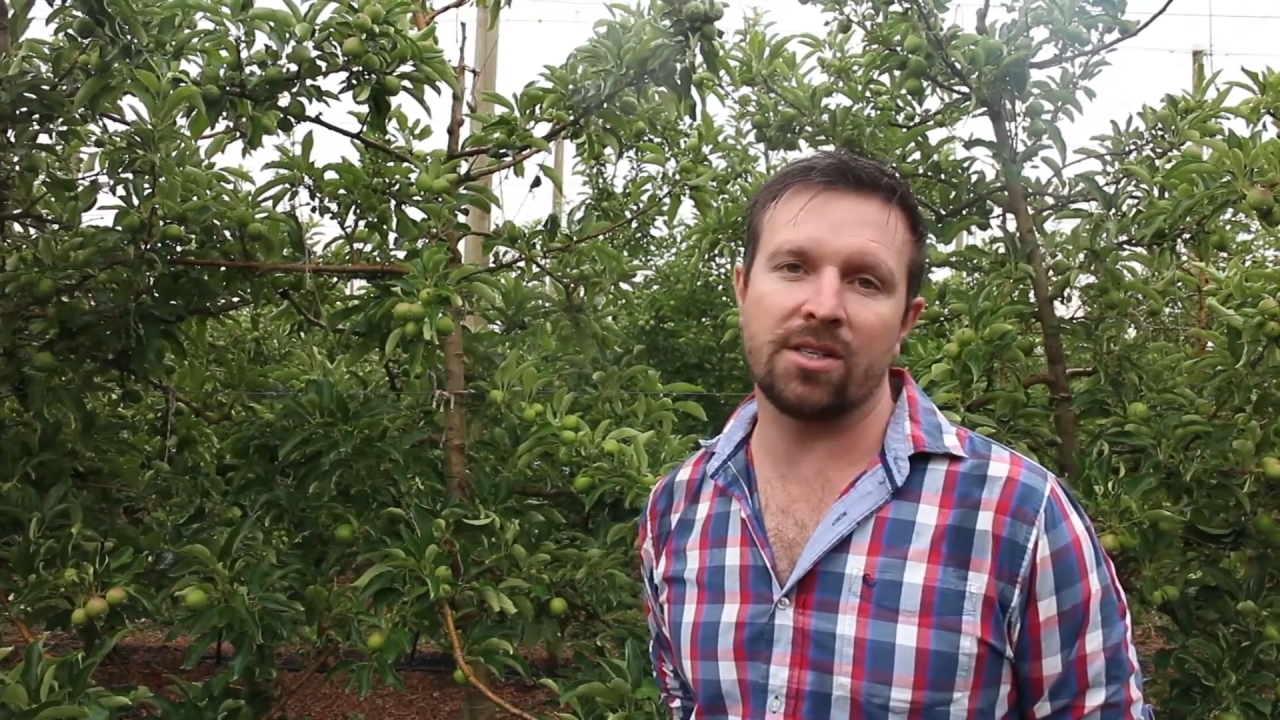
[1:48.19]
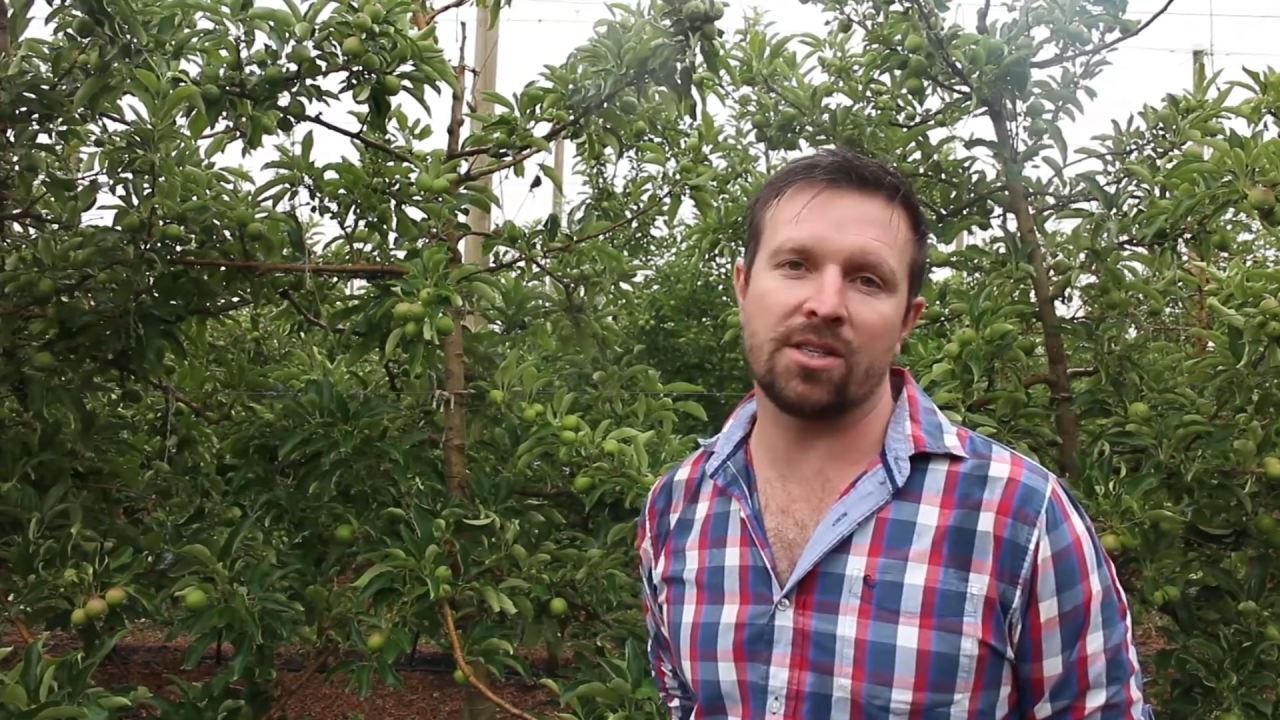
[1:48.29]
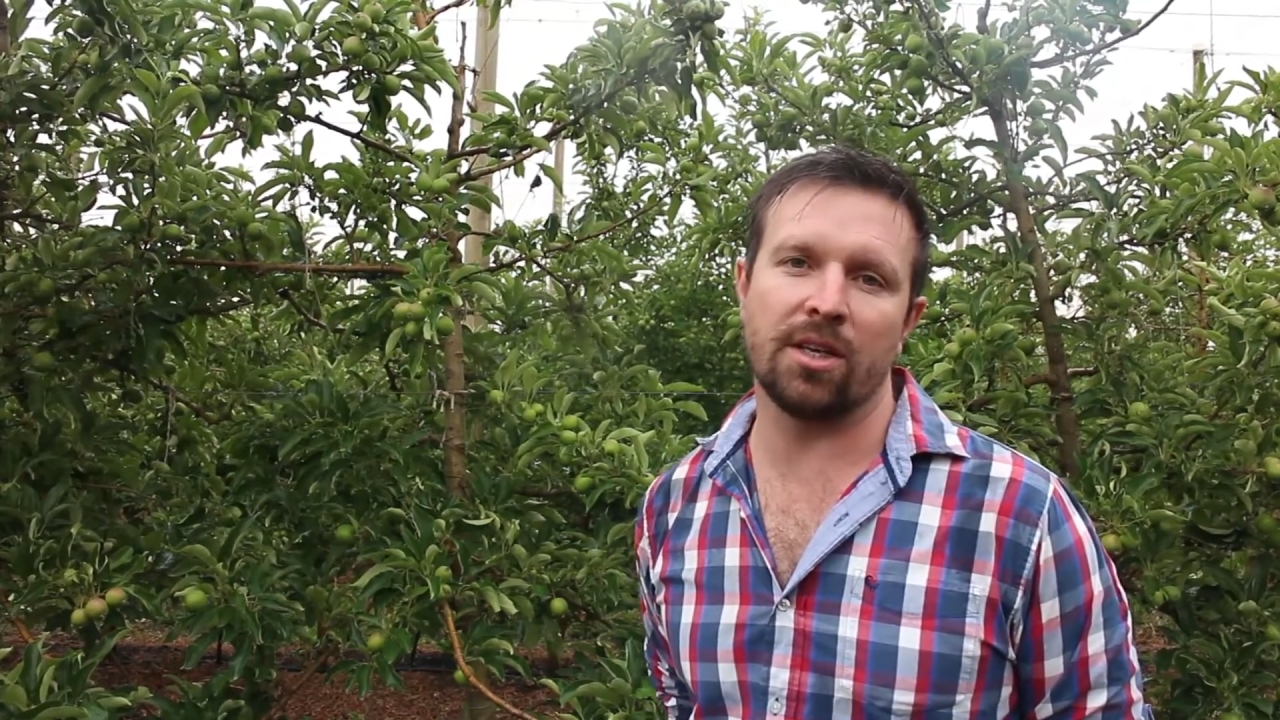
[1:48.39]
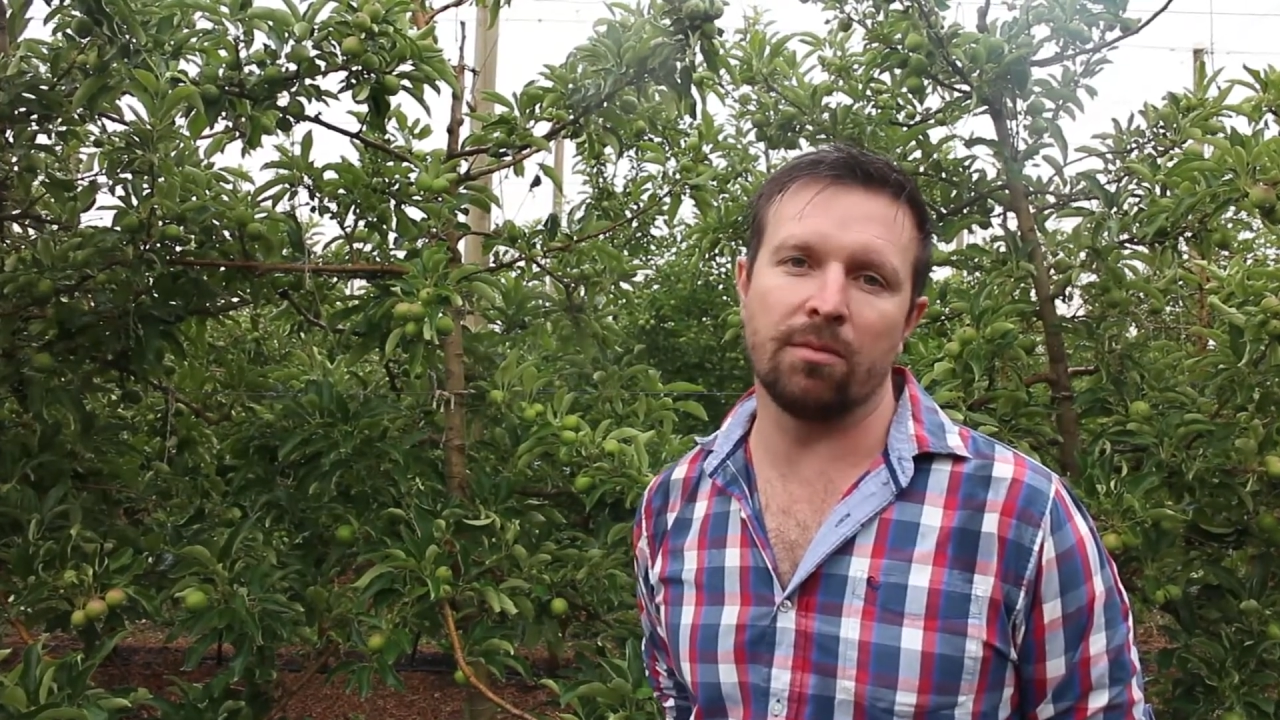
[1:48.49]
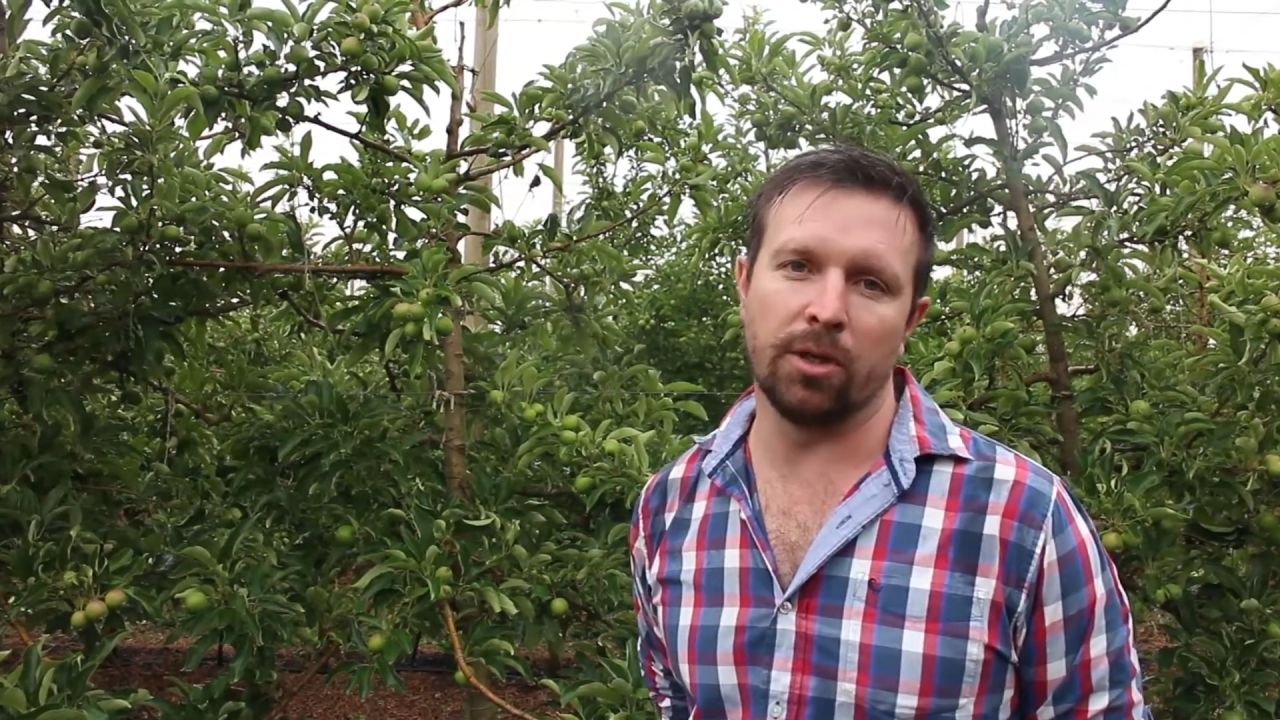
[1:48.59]

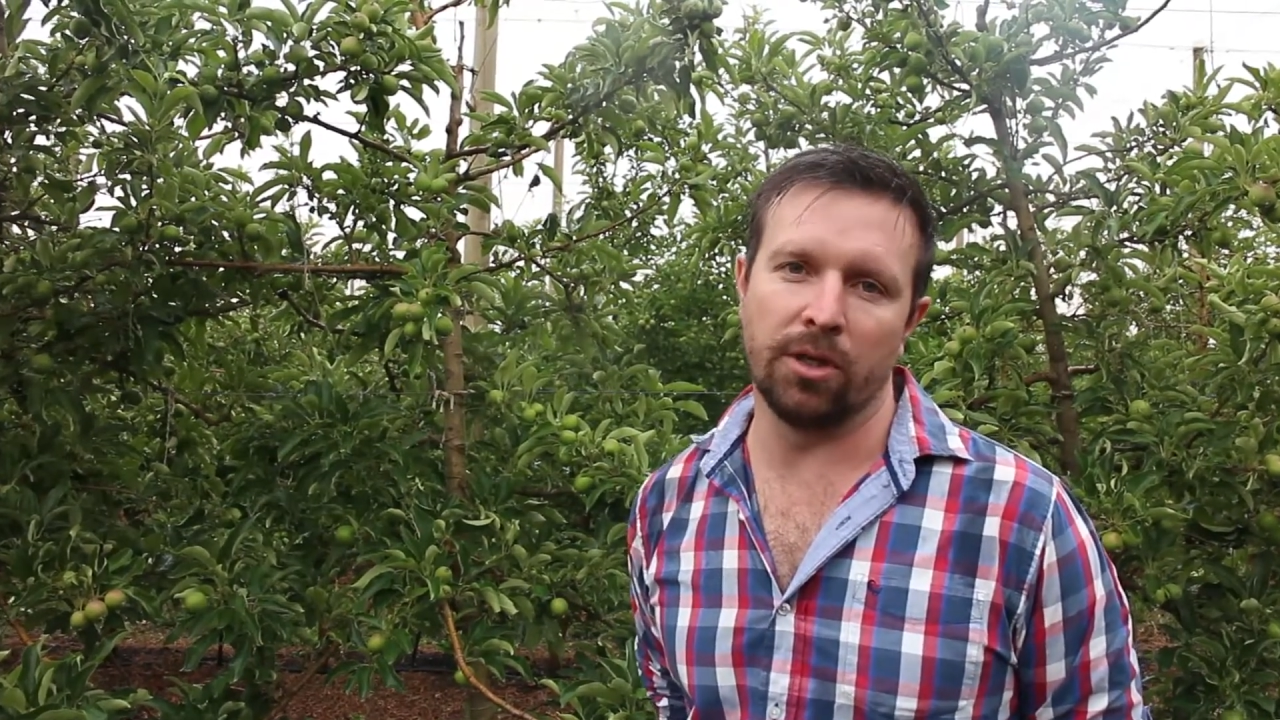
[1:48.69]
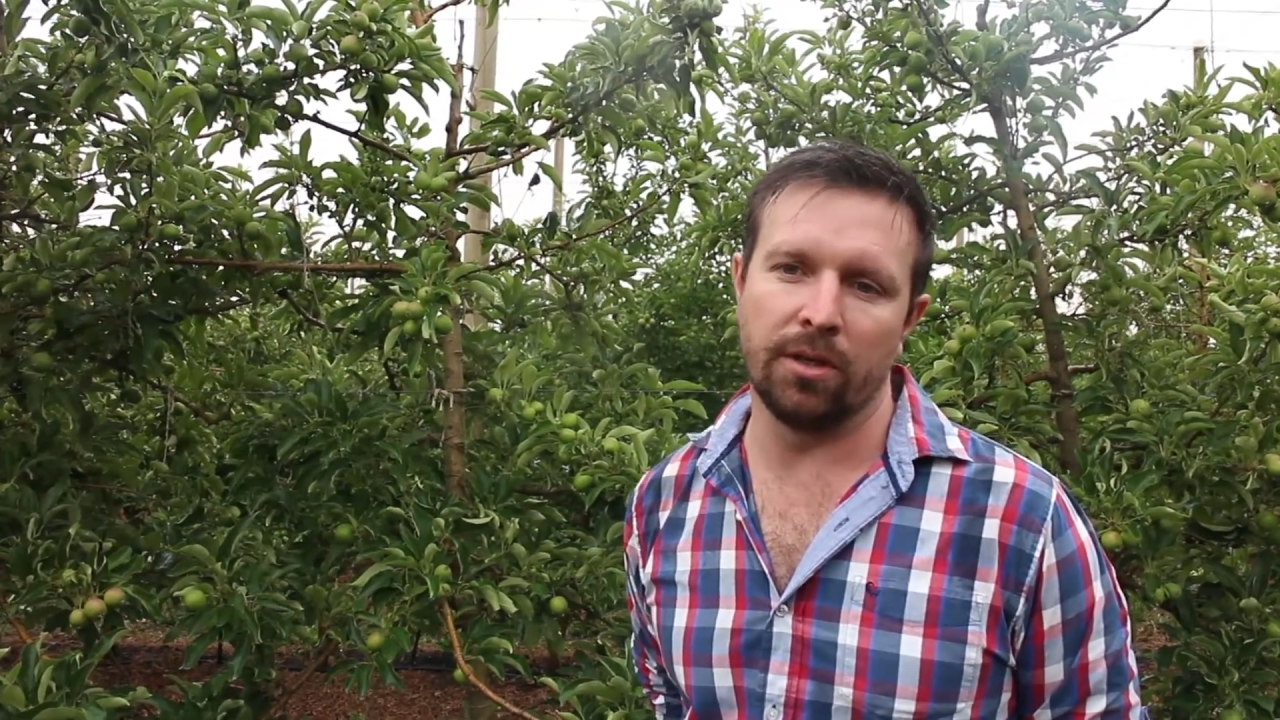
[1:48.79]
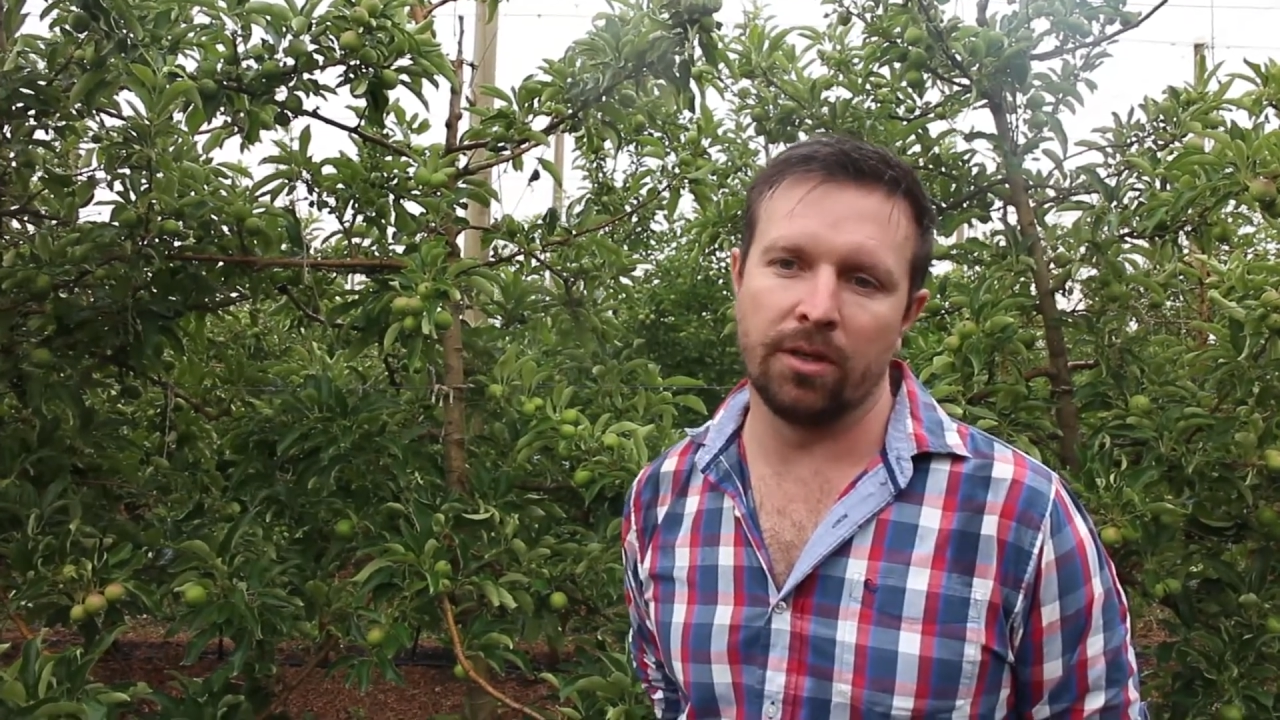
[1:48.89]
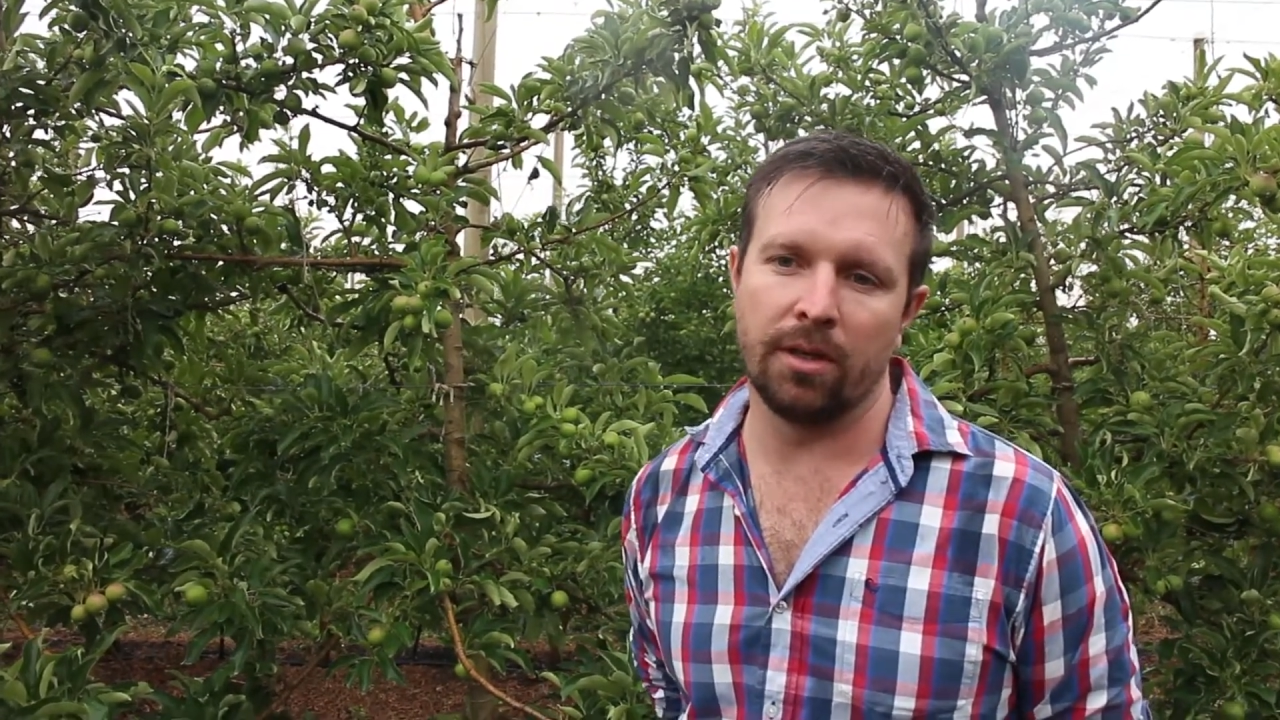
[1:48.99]
sunburn